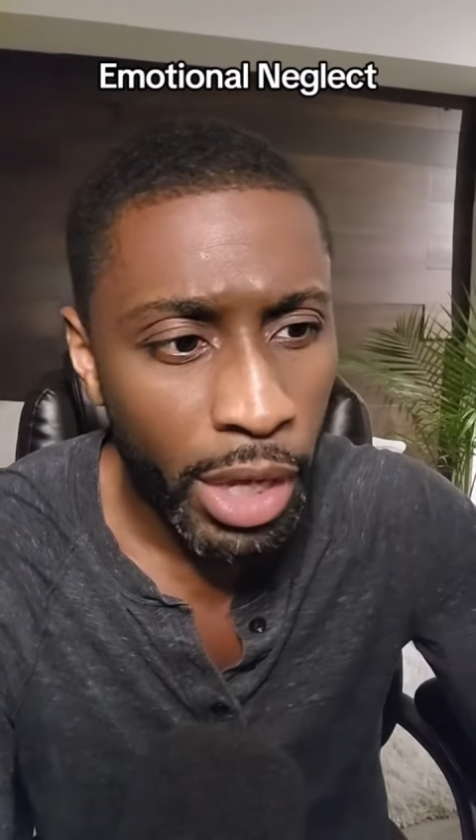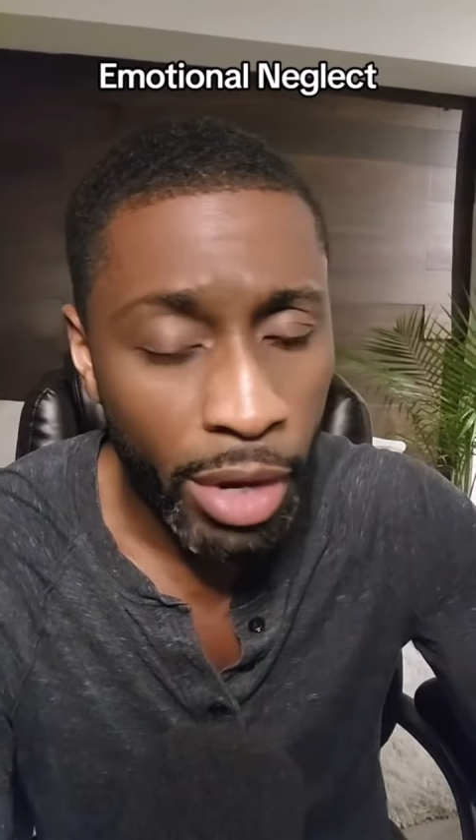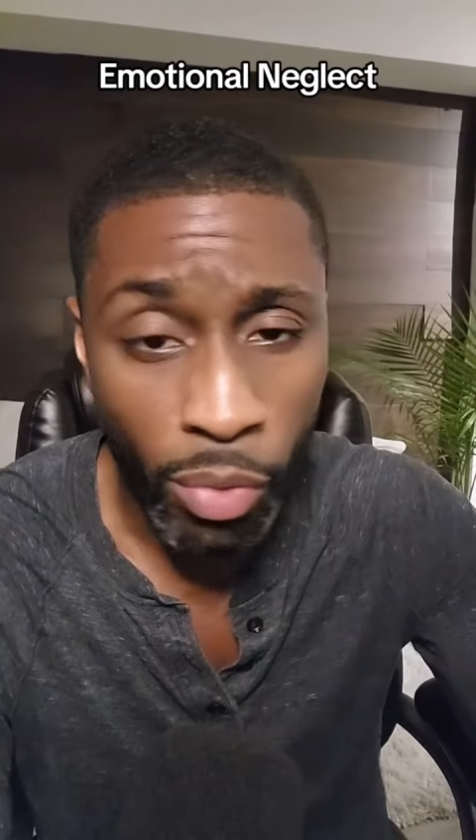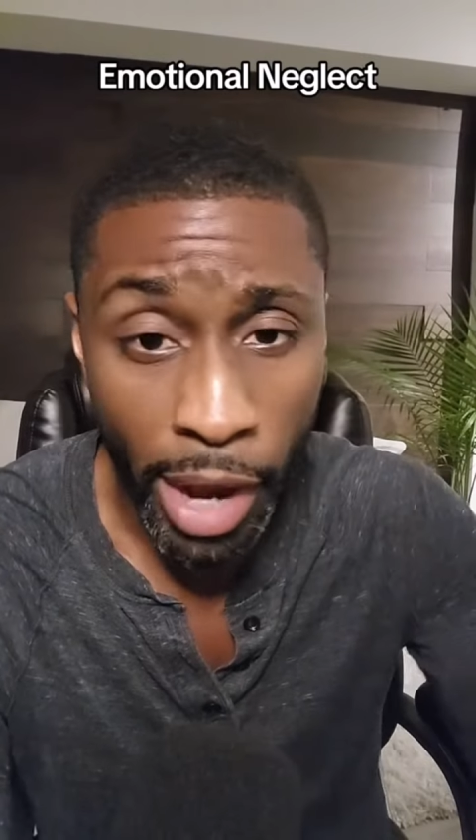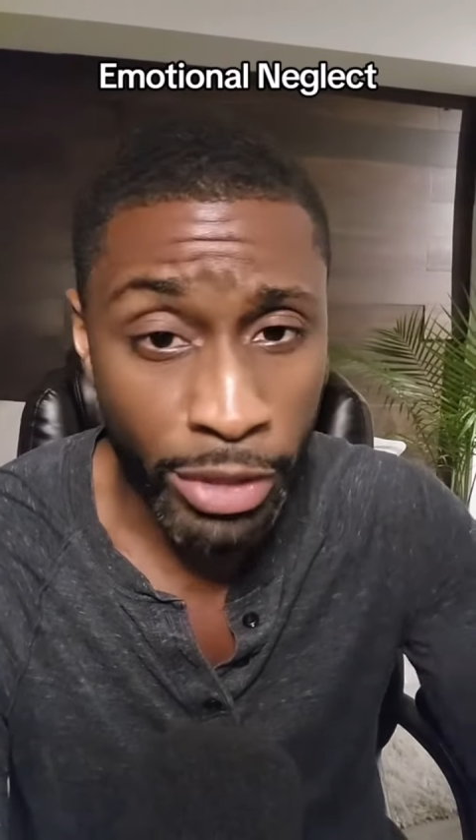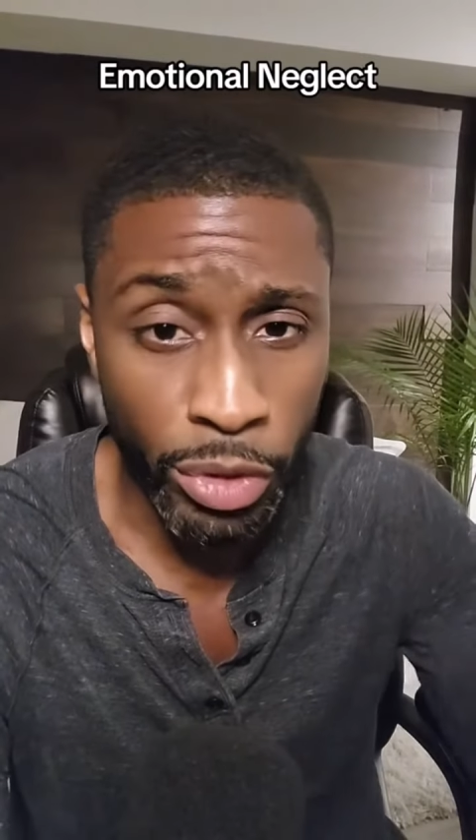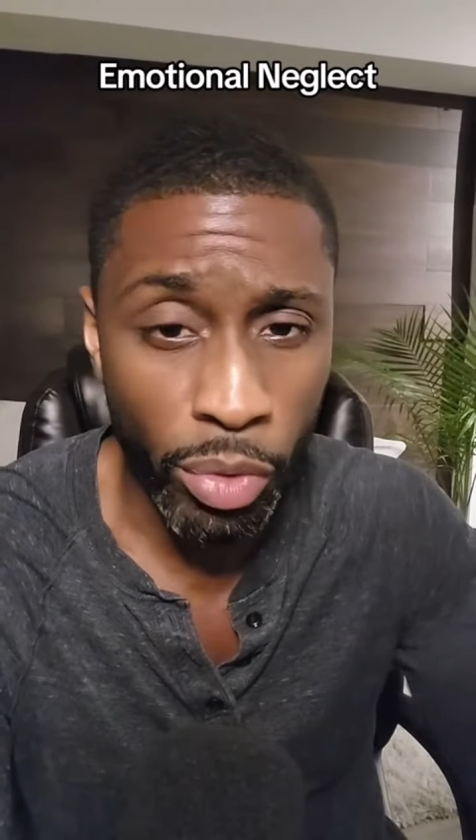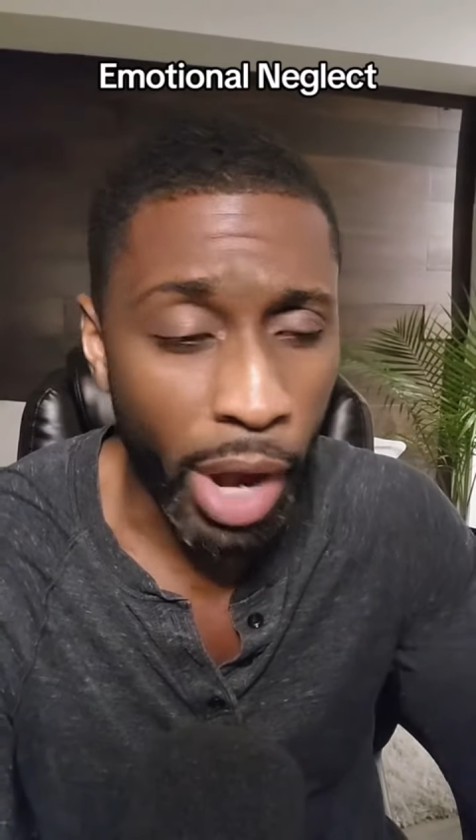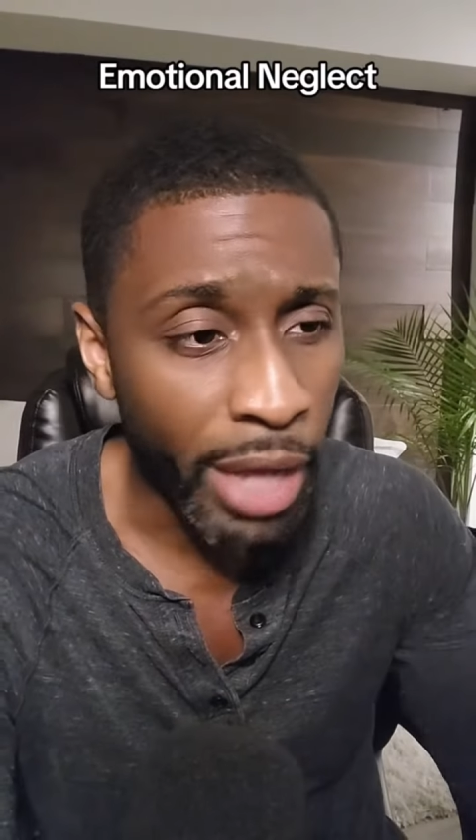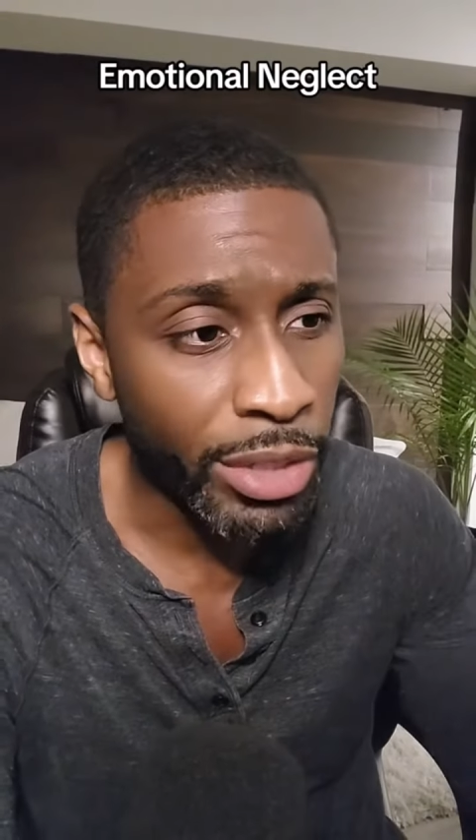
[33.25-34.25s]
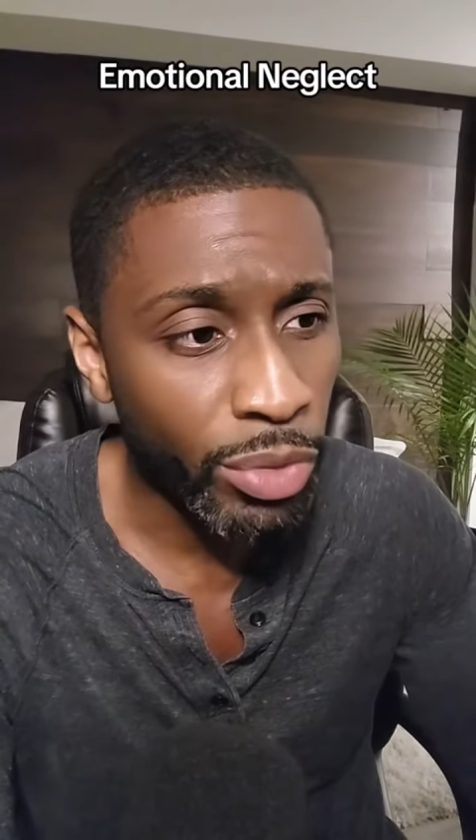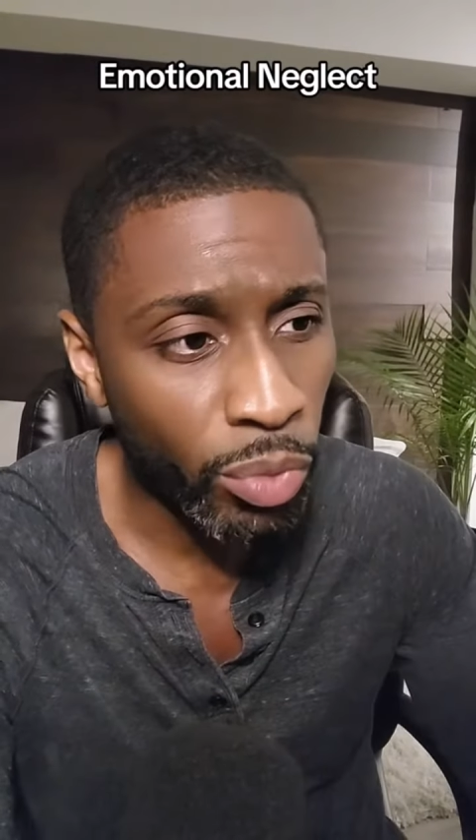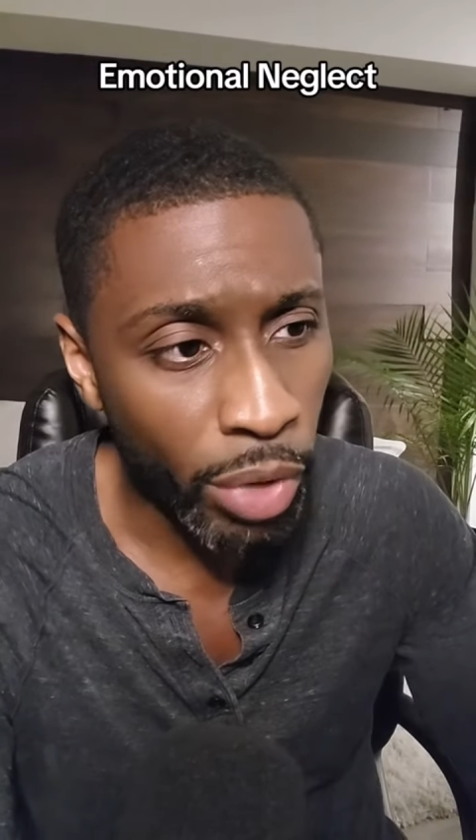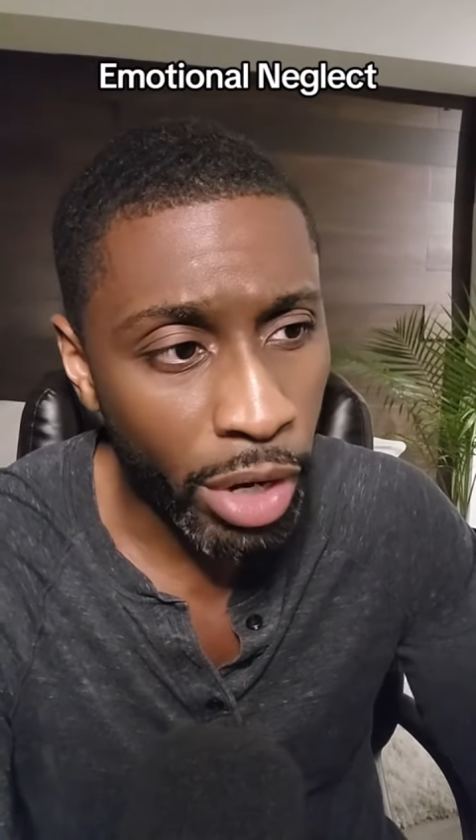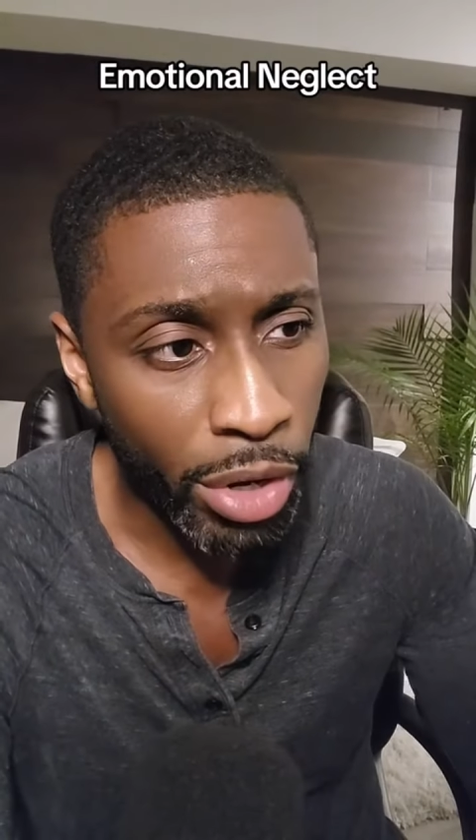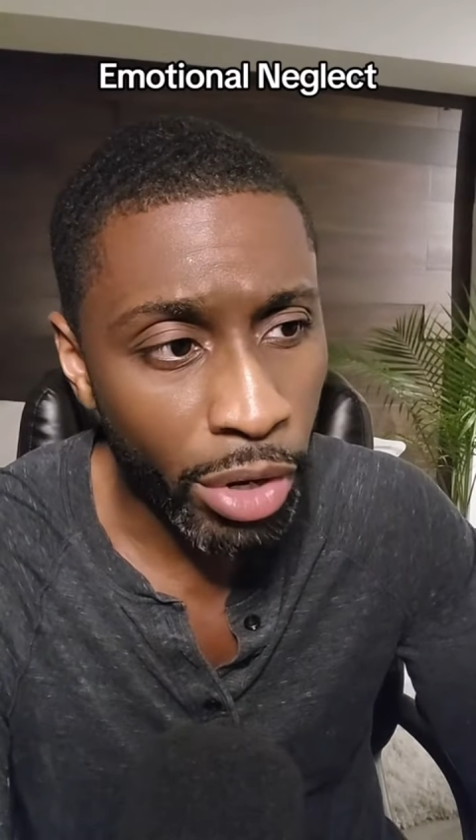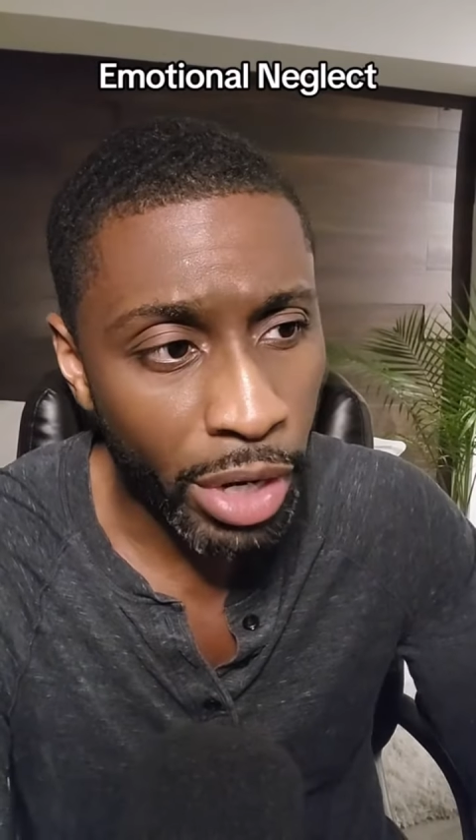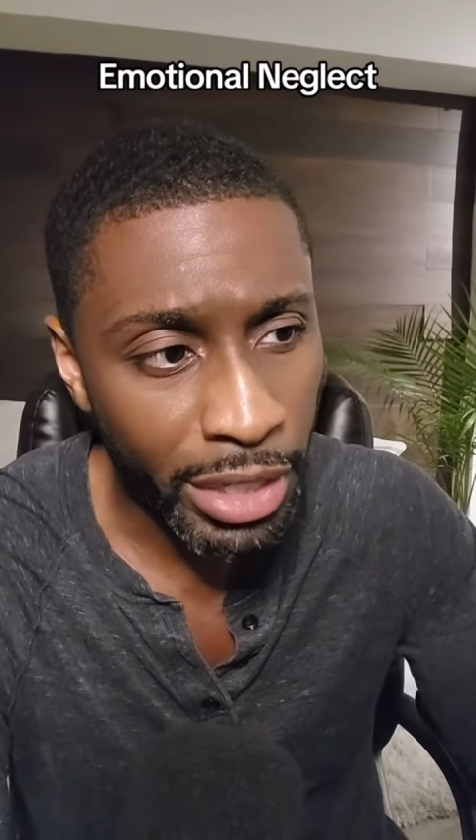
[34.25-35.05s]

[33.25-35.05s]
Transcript: a restaurant where